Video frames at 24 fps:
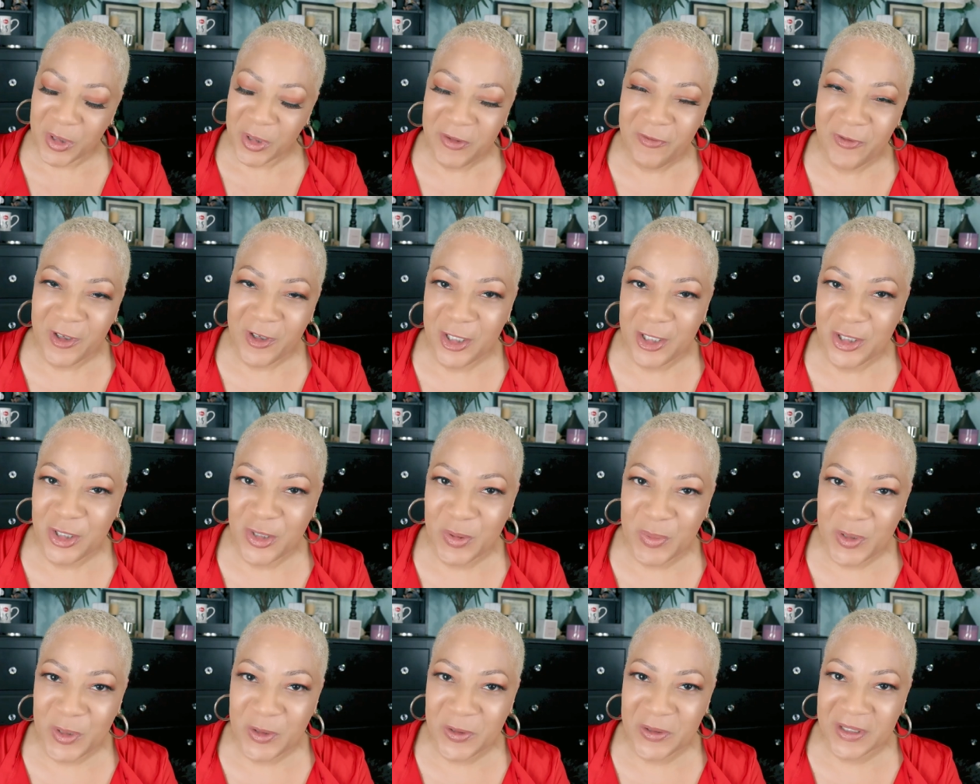green
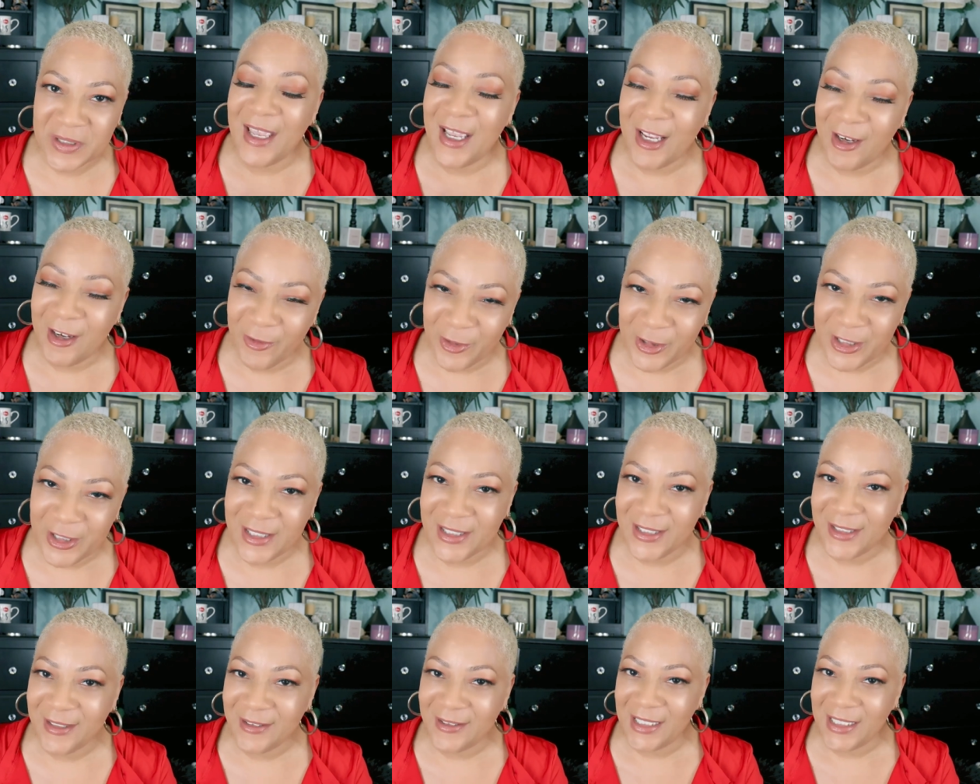vegetables every
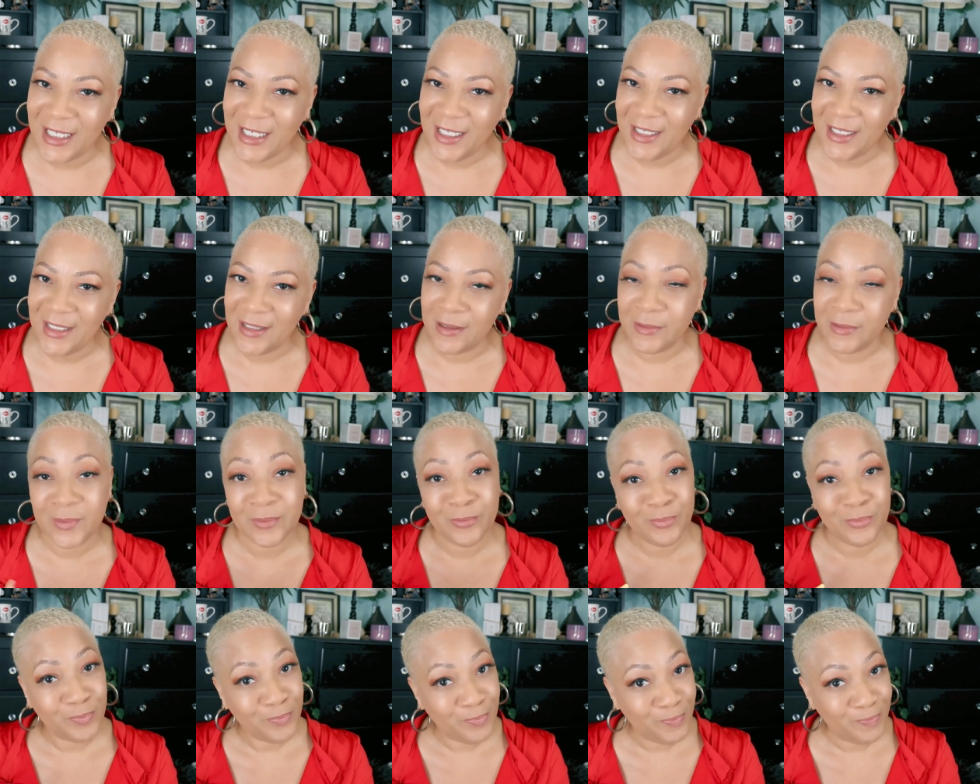single day?
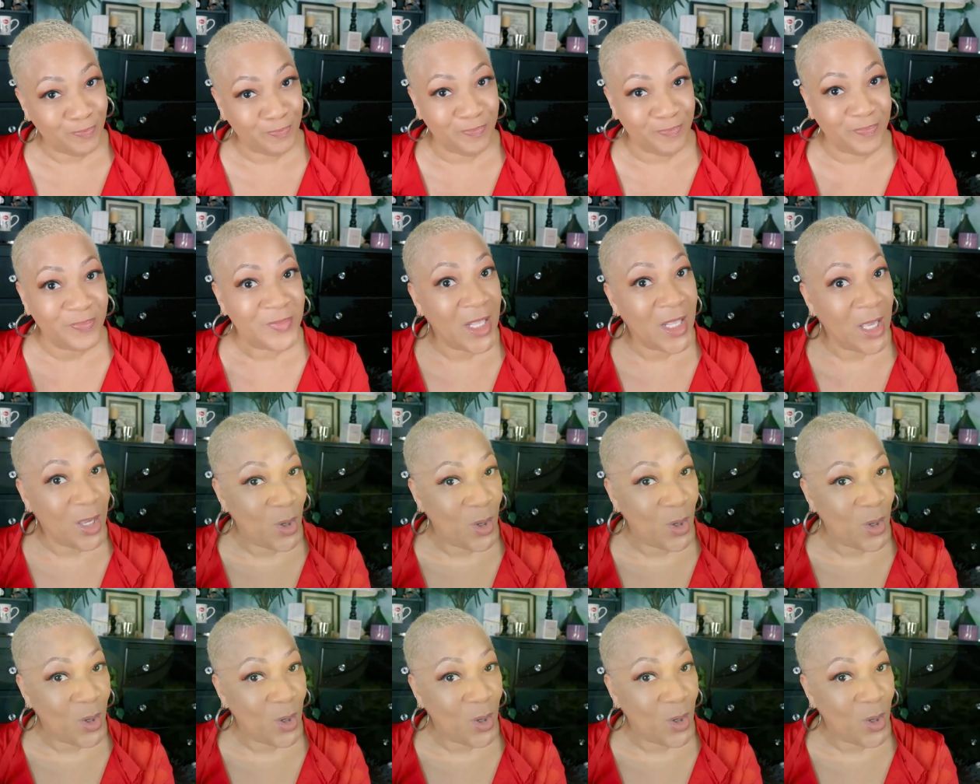Hmm.